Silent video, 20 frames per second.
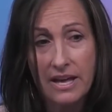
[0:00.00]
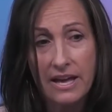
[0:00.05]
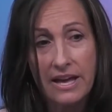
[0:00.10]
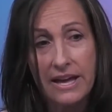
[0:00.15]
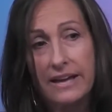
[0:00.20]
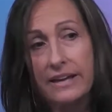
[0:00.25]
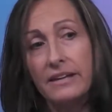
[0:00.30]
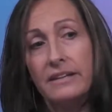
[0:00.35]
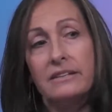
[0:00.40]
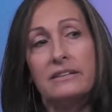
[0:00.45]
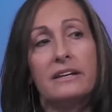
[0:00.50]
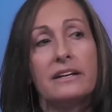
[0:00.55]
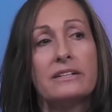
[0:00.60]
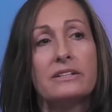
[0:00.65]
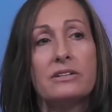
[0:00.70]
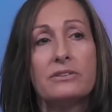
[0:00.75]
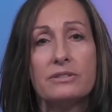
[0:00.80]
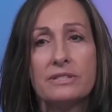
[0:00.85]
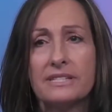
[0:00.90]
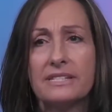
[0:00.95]
And I
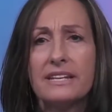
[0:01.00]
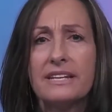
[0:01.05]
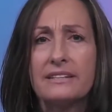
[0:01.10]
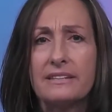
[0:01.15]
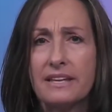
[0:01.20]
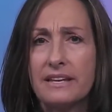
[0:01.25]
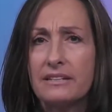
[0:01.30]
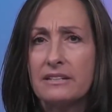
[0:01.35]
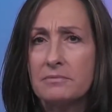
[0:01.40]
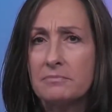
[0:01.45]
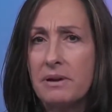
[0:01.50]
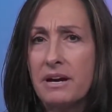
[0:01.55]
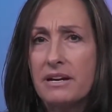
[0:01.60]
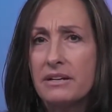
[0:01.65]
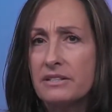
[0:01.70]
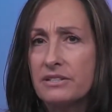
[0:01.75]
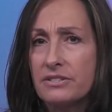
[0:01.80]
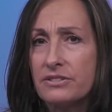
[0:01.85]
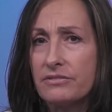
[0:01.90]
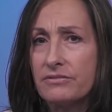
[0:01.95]
know it's like that in
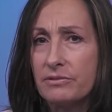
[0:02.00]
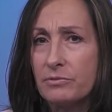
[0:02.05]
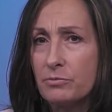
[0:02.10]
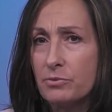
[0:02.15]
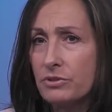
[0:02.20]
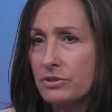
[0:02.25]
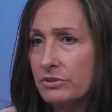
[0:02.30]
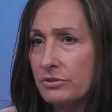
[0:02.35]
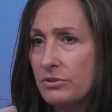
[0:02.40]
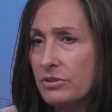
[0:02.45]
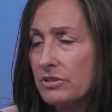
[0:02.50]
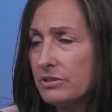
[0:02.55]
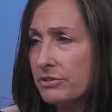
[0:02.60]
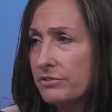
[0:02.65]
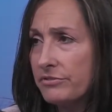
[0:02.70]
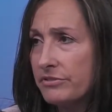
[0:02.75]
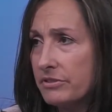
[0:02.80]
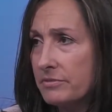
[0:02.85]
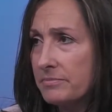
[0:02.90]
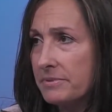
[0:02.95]
pockets of the world all
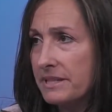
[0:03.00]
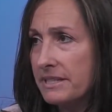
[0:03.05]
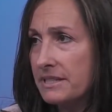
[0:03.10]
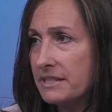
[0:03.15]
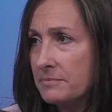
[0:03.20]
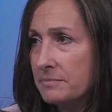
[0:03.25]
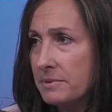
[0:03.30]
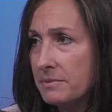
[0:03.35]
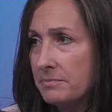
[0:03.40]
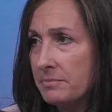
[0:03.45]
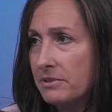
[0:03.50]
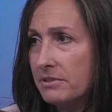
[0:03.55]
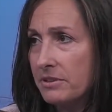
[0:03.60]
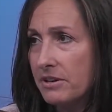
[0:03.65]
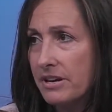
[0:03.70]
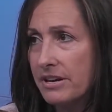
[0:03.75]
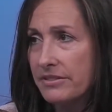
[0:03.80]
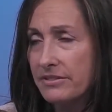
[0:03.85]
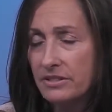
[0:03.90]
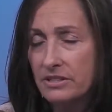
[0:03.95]
over the place. People are
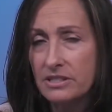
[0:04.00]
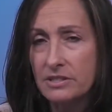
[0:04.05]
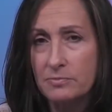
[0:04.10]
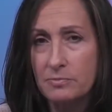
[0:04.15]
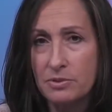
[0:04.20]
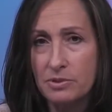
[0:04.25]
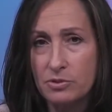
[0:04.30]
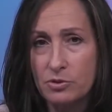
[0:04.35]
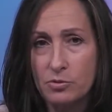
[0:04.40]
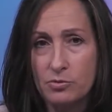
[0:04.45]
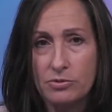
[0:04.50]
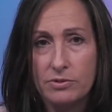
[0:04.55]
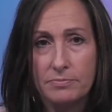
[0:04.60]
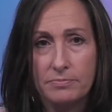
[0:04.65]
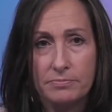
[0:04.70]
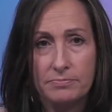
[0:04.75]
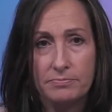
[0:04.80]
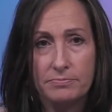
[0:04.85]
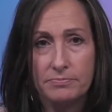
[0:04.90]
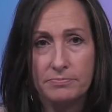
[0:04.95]
on this spiritual
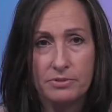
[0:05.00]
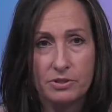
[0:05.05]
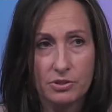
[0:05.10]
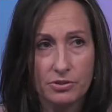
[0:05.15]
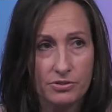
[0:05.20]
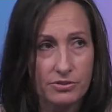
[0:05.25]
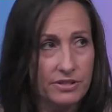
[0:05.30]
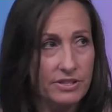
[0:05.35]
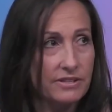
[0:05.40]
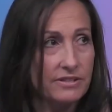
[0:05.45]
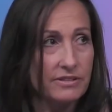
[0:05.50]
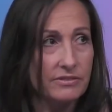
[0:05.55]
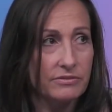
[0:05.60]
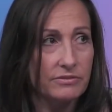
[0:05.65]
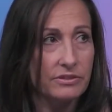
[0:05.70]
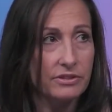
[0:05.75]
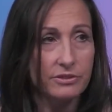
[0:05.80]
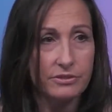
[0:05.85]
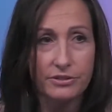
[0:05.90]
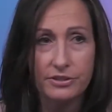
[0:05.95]
journey. They're
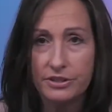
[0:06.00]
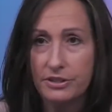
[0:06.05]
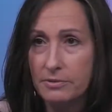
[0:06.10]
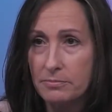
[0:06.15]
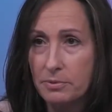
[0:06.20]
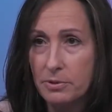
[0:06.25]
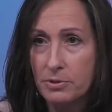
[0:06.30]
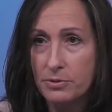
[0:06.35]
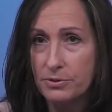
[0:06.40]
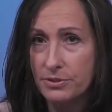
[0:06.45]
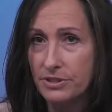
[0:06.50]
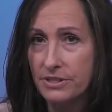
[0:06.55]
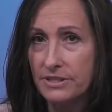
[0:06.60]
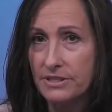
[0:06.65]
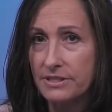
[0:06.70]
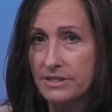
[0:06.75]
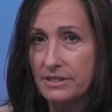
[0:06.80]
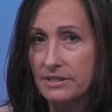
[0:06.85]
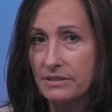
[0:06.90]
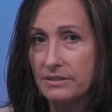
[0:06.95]
learning the
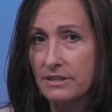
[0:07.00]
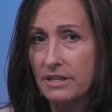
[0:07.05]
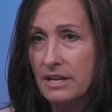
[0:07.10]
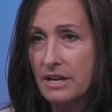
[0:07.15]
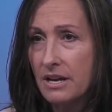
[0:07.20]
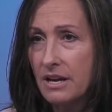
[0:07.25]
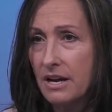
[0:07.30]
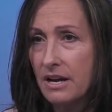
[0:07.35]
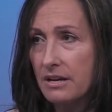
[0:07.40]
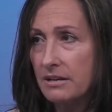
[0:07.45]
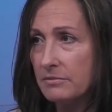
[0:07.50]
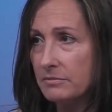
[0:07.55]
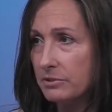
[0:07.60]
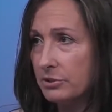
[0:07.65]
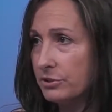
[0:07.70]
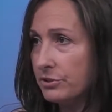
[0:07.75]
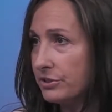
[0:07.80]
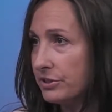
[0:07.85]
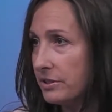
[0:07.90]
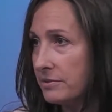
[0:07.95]
poses and um,
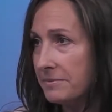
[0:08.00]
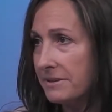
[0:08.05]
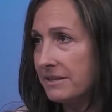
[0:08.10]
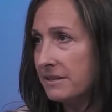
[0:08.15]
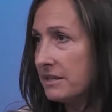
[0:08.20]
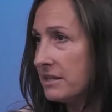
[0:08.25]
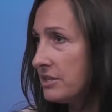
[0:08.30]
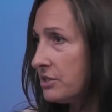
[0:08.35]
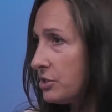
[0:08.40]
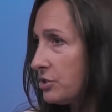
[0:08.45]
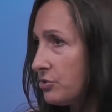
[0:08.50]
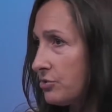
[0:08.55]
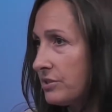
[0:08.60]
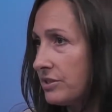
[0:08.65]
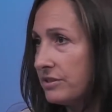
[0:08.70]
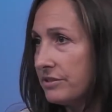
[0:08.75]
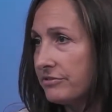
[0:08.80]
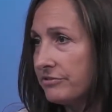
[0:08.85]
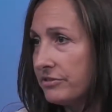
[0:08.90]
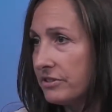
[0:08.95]
learning about the history
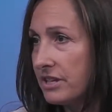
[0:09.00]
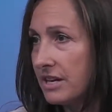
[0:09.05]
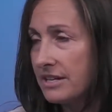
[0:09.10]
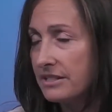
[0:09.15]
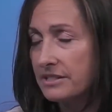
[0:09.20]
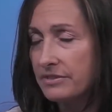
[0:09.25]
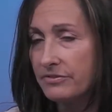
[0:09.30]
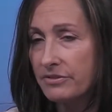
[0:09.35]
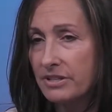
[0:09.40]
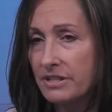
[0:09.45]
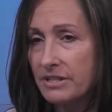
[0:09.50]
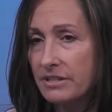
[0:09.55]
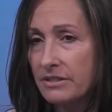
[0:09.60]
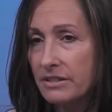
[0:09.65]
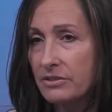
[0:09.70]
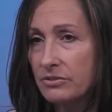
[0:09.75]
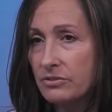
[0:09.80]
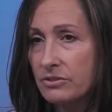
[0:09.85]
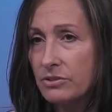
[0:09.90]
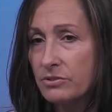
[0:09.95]
and the philosophy, and
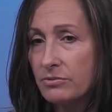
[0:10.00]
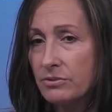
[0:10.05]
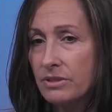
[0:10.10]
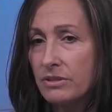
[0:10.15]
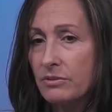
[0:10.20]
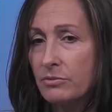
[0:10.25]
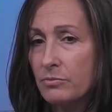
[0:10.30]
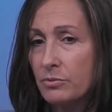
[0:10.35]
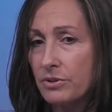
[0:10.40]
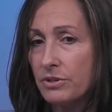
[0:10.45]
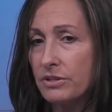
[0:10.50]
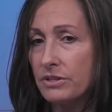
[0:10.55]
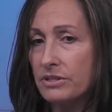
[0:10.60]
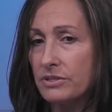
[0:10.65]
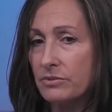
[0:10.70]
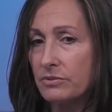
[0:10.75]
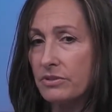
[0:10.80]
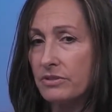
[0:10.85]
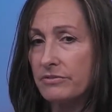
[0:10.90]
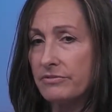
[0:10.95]
they're doing the work
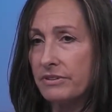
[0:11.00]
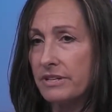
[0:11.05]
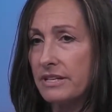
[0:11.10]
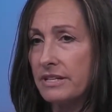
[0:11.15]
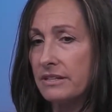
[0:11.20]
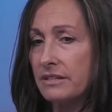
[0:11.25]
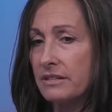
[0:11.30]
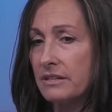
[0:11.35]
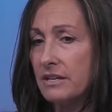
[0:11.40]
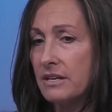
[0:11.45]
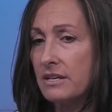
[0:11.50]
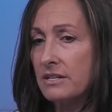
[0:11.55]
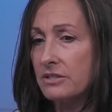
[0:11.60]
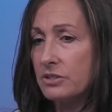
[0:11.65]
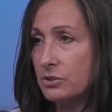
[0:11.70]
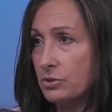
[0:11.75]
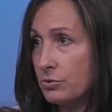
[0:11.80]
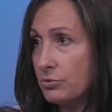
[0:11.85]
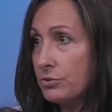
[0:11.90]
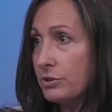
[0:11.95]
sort of like
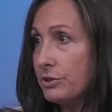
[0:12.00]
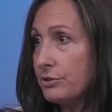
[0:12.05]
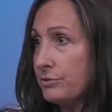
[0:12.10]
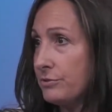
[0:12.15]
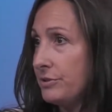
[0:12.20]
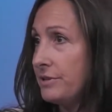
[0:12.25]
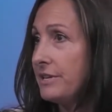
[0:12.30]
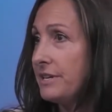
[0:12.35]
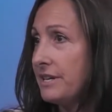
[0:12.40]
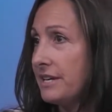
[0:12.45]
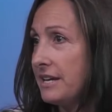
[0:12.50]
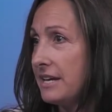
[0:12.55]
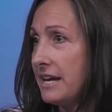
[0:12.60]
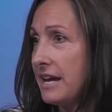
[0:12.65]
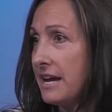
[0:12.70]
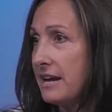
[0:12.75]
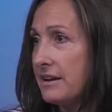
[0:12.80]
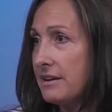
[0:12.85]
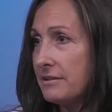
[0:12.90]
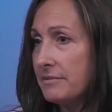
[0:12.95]
solo.
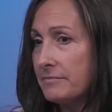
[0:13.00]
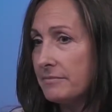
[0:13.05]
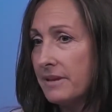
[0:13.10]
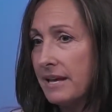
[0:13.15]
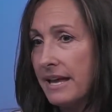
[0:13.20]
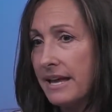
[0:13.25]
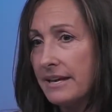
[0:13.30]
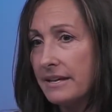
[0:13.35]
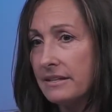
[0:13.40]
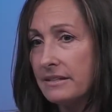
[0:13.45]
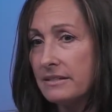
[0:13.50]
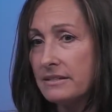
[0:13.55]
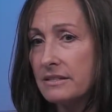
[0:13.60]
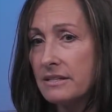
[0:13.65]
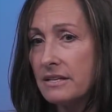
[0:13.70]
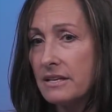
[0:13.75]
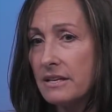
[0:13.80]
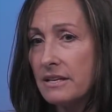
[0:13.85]
Um, and